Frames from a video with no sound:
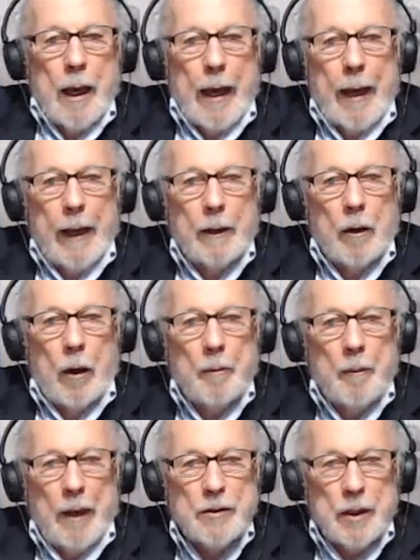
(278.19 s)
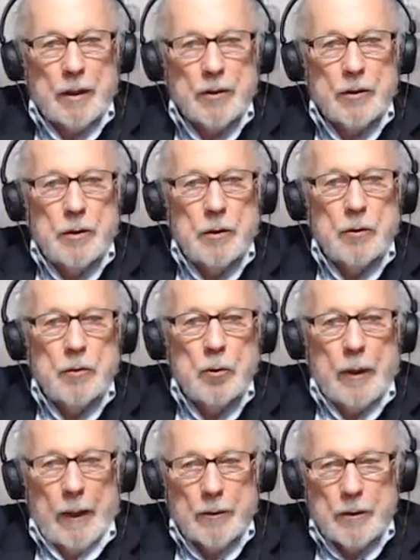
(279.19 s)
And on May 6th,
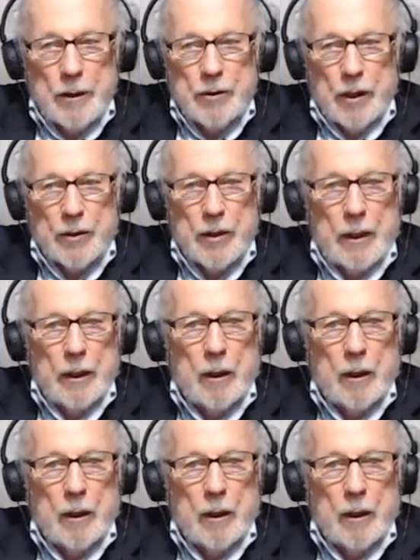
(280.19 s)
2016,